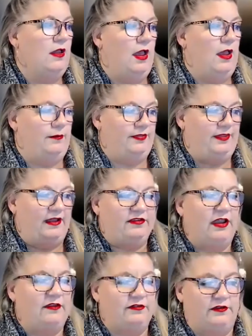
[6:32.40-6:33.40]
I mean, that
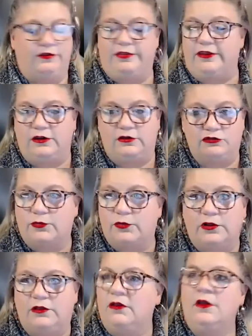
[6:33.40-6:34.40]
ties into the
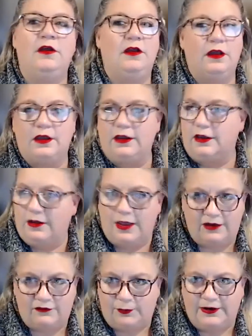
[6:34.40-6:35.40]
usual,
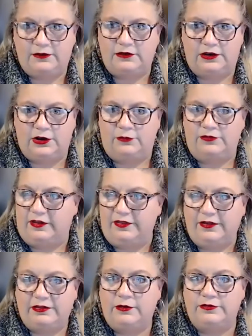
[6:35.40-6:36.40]
everybody, you know, send the
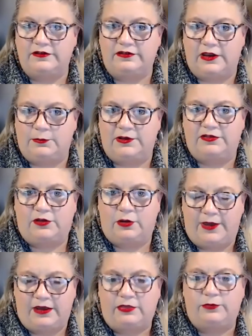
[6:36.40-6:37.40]
closing statements, go
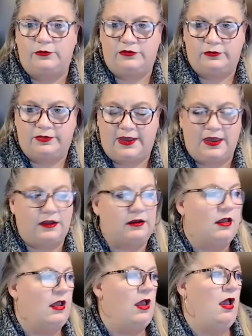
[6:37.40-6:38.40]
back through and do that.
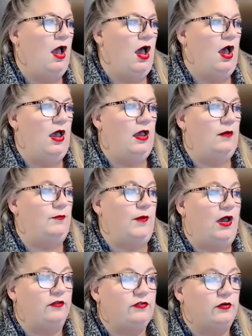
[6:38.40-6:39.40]

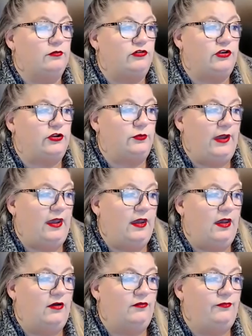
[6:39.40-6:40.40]
Also, do you
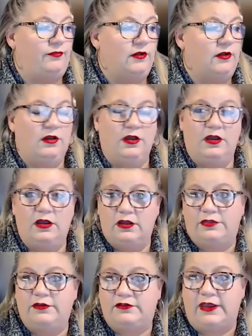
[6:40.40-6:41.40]
have
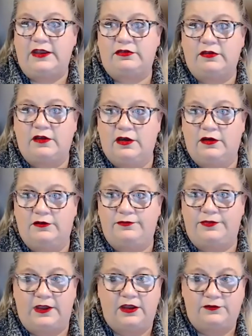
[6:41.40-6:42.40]
the dates of
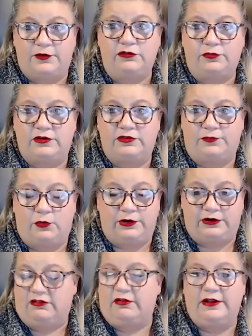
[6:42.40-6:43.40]
the anniversaries for
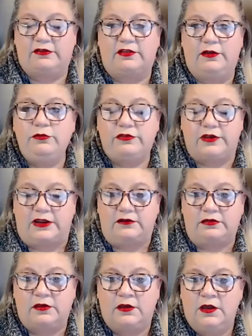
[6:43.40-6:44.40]
your clients' closings?